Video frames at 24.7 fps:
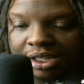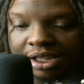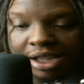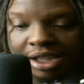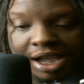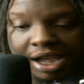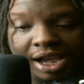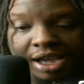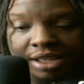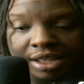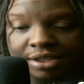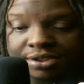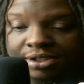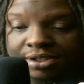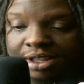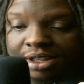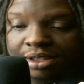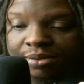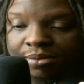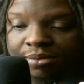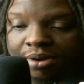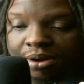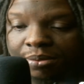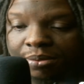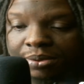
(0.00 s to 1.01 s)
Hey, there's
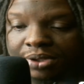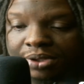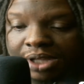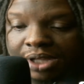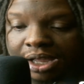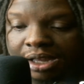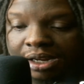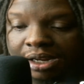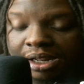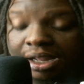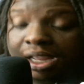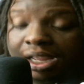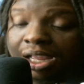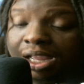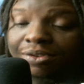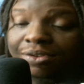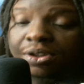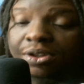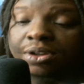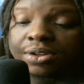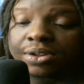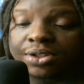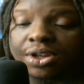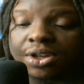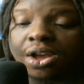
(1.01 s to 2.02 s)
nothing wrong with that. If
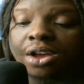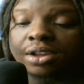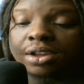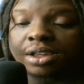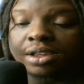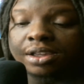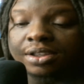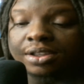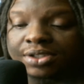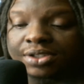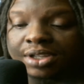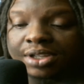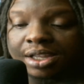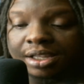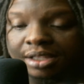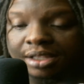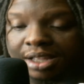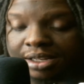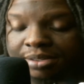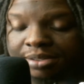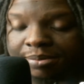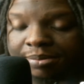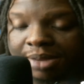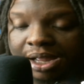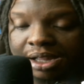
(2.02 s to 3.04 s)
you can talk, you can sing.
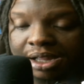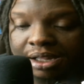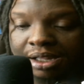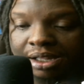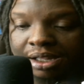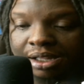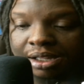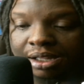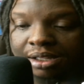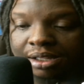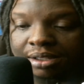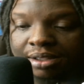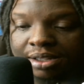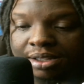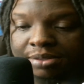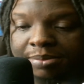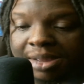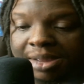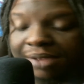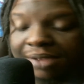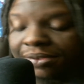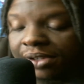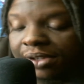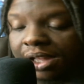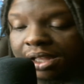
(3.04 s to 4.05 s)
That's my
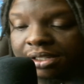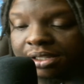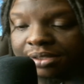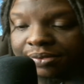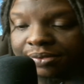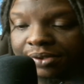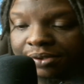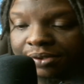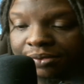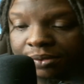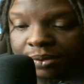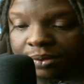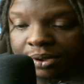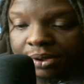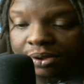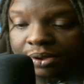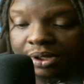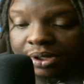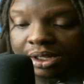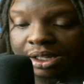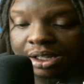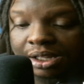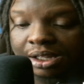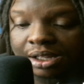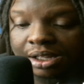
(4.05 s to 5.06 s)
philosophy, for
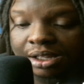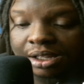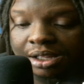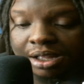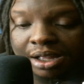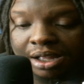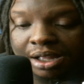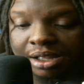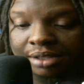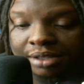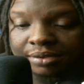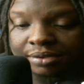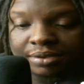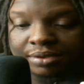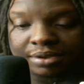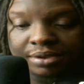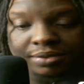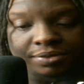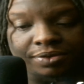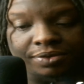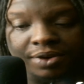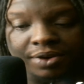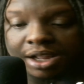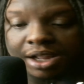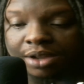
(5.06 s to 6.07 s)
real.
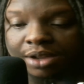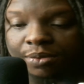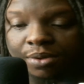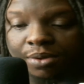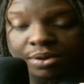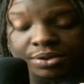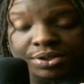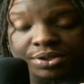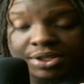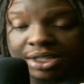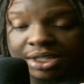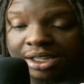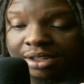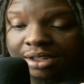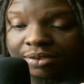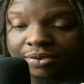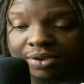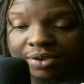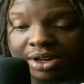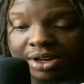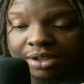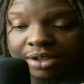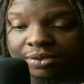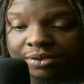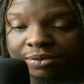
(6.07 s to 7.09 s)
Freya won't sing.
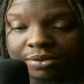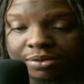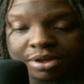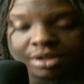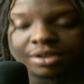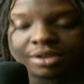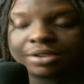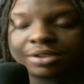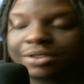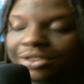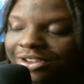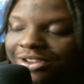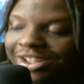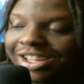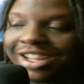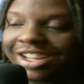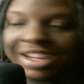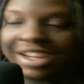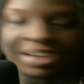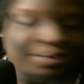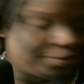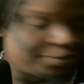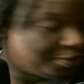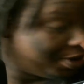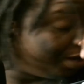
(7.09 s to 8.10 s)
Freya
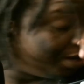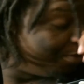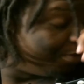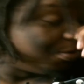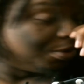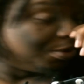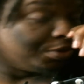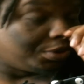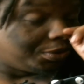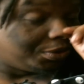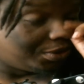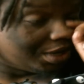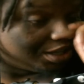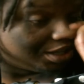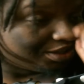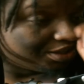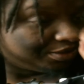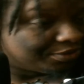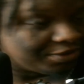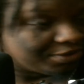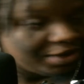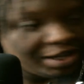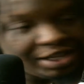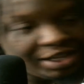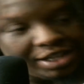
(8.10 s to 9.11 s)
won't do nothing.
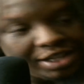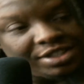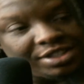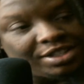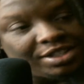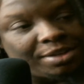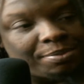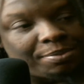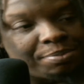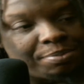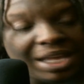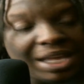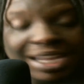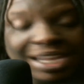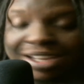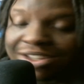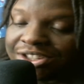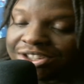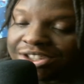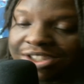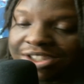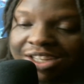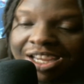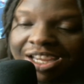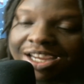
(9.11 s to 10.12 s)
Freya is the
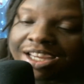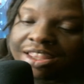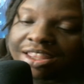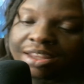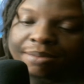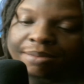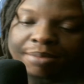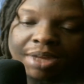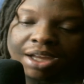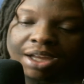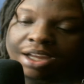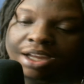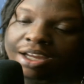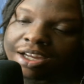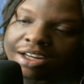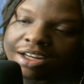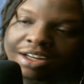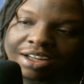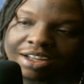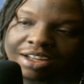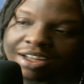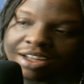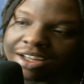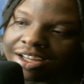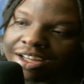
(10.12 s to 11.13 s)
biggest stick in the
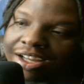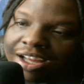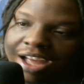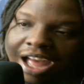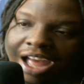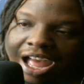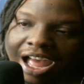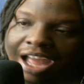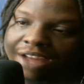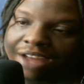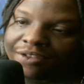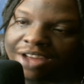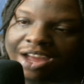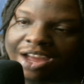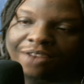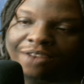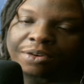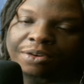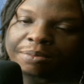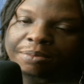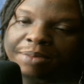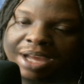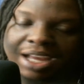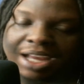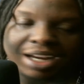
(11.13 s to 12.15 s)
mud I have
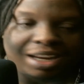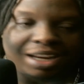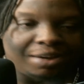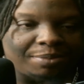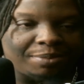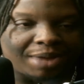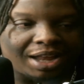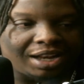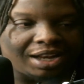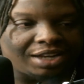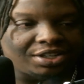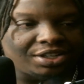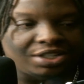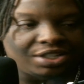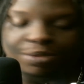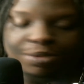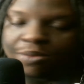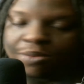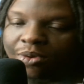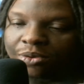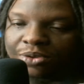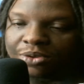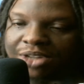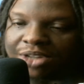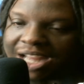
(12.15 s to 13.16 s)
ever met in my life. She
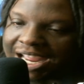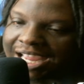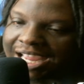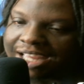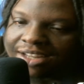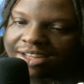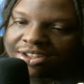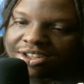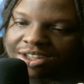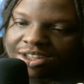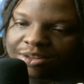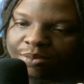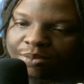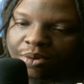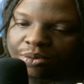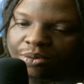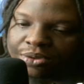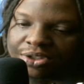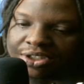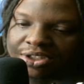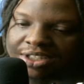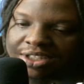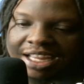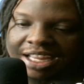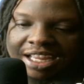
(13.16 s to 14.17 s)
won't dance. She won't
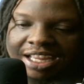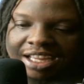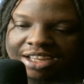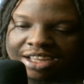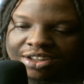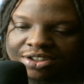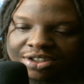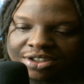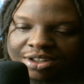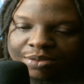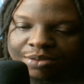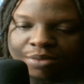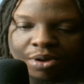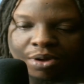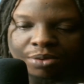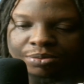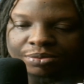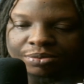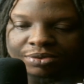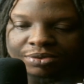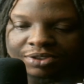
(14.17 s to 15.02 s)
sing. She won't.